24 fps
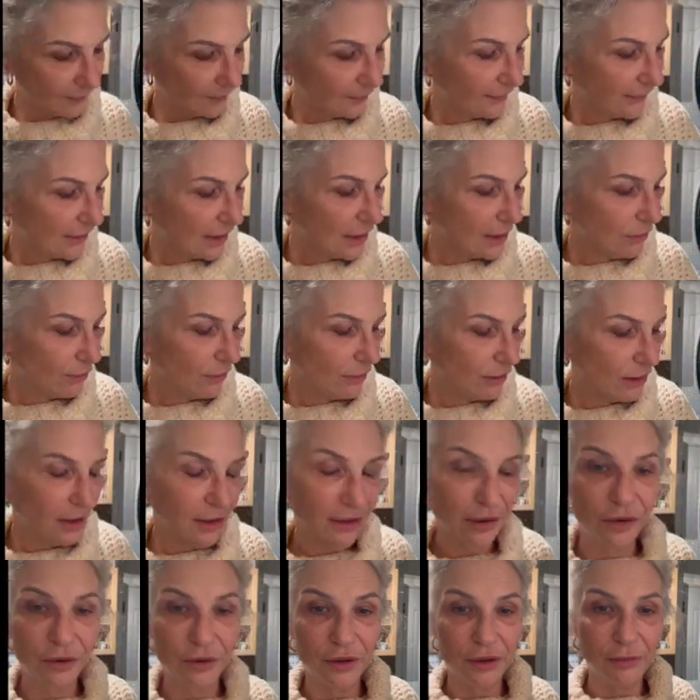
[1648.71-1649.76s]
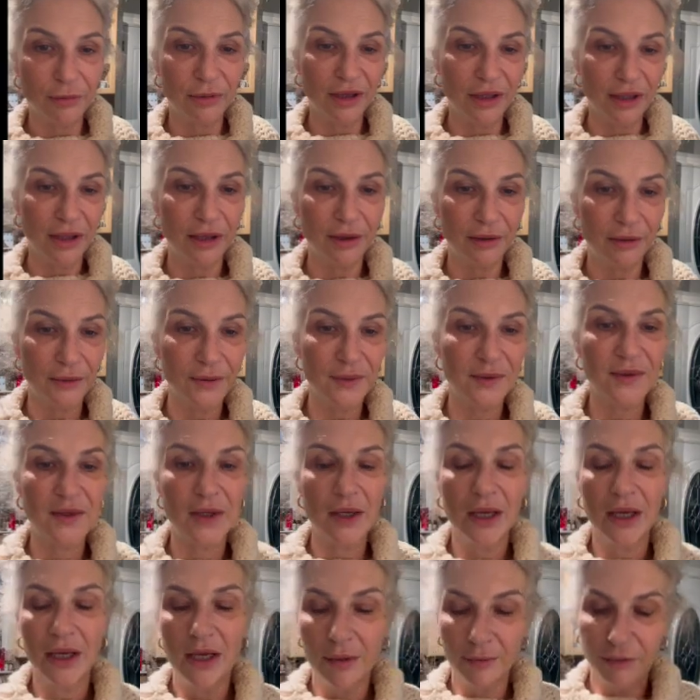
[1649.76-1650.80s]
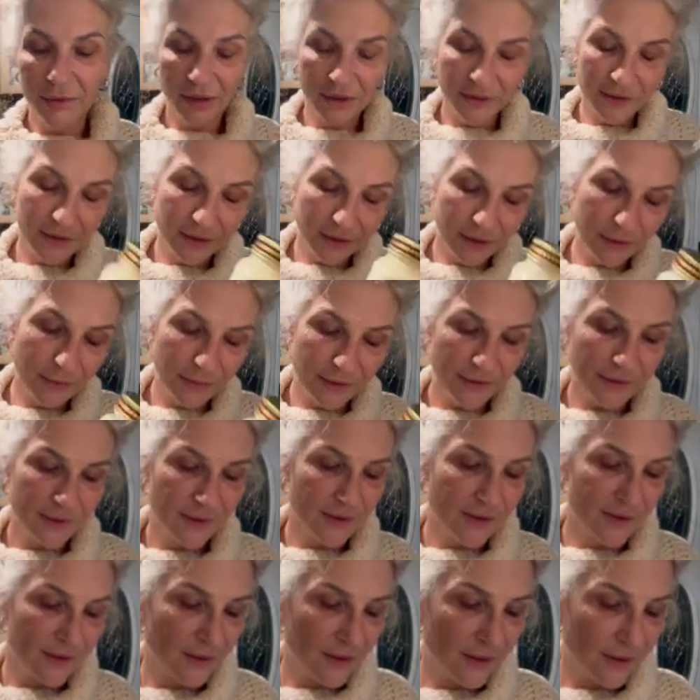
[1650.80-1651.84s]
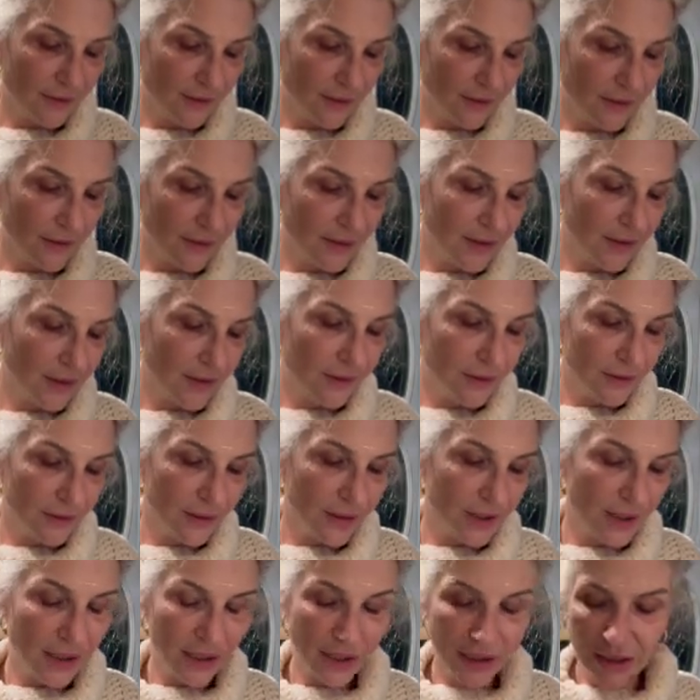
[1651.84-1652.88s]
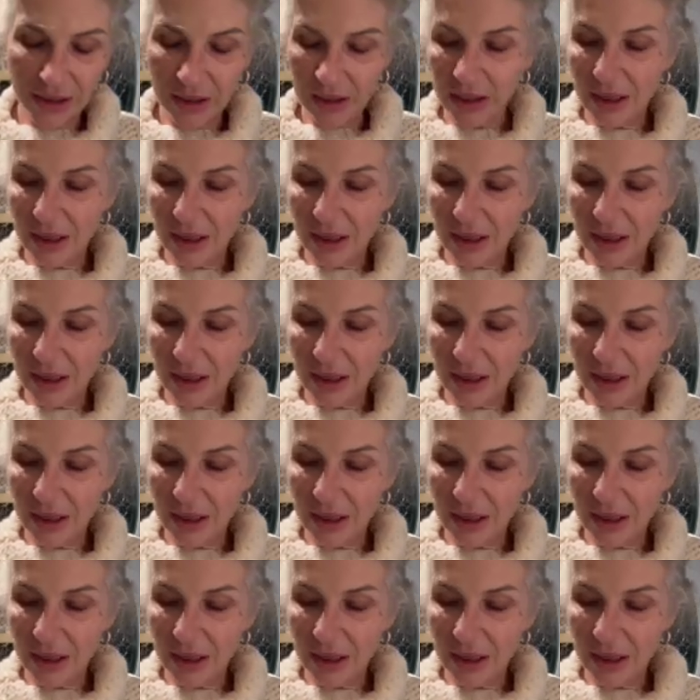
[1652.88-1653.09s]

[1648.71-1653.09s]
keep a lot of cream in the house, but I'll tell you about this secret another day.